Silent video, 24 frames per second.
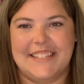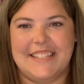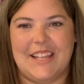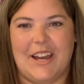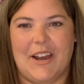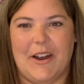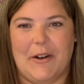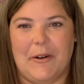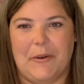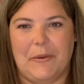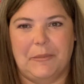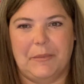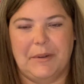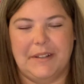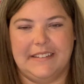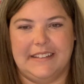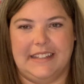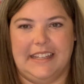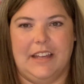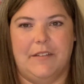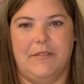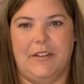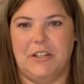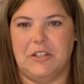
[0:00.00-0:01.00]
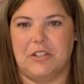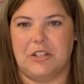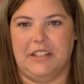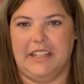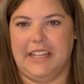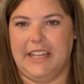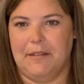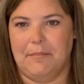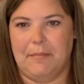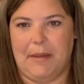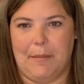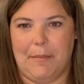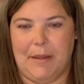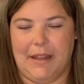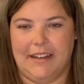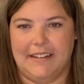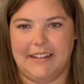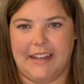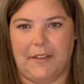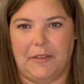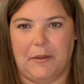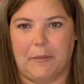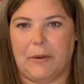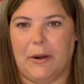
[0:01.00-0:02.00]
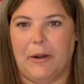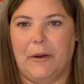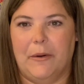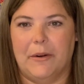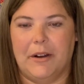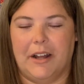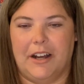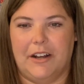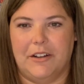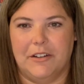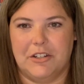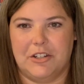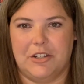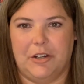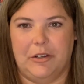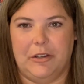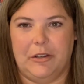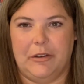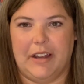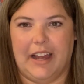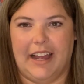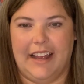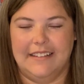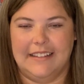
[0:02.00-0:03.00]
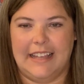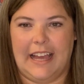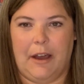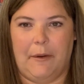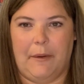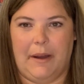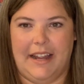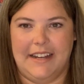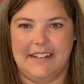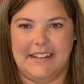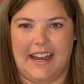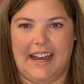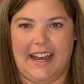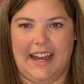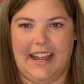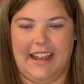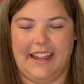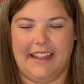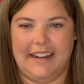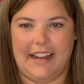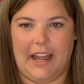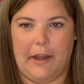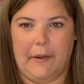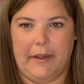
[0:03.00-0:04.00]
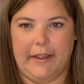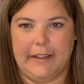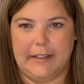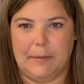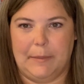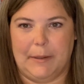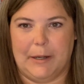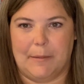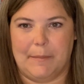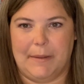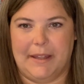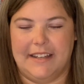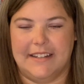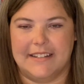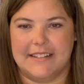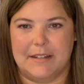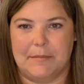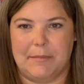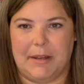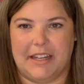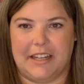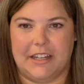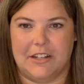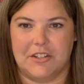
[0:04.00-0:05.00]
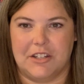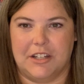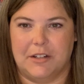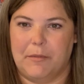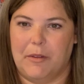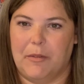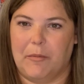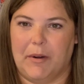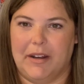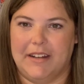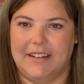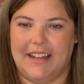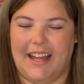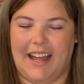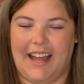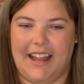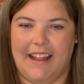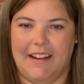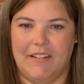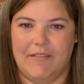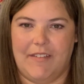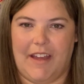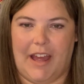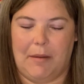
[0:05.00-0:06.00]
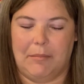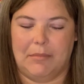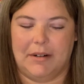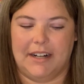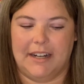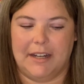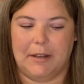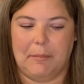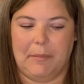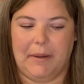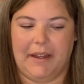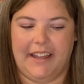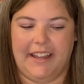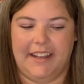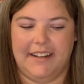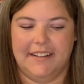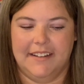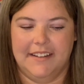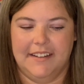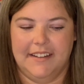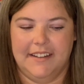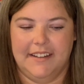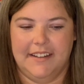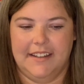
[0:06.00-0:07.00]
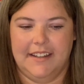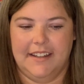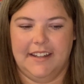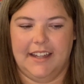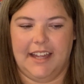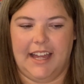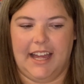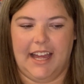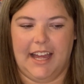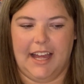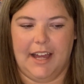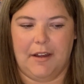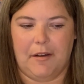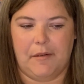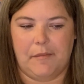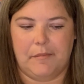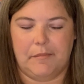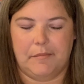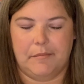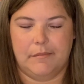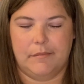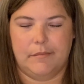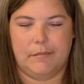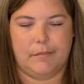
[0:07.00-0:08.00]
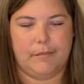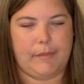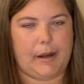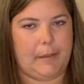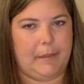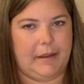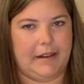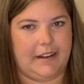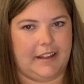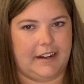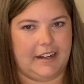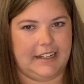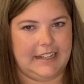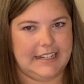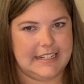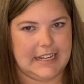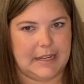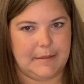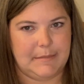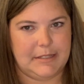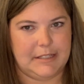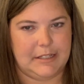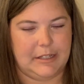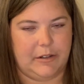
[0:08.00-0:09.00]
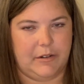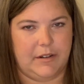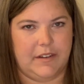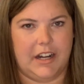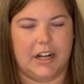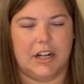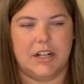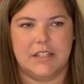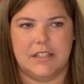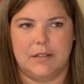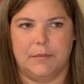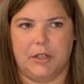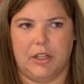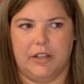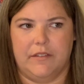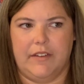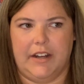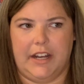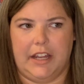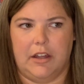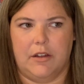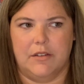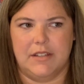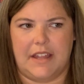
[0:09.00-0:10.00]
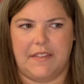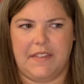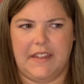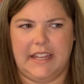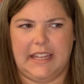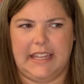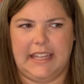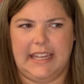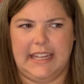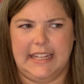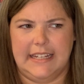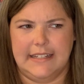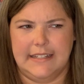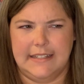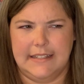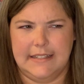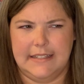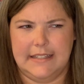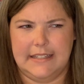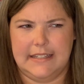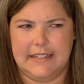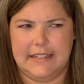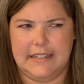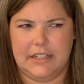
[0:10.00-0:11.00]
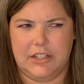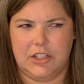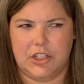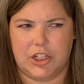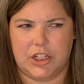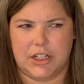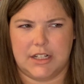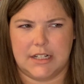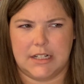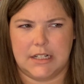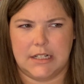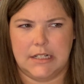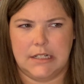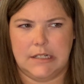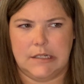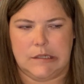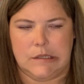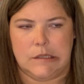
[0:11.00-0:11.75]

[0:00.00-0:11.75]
So we'll see. Eventually, maybe down the road, I'll show you guys how I dye and how I experiment in my kitchen with writ dye and fabric, but probably not anytime soon. There's some good videos. I think Kitten Stitcher.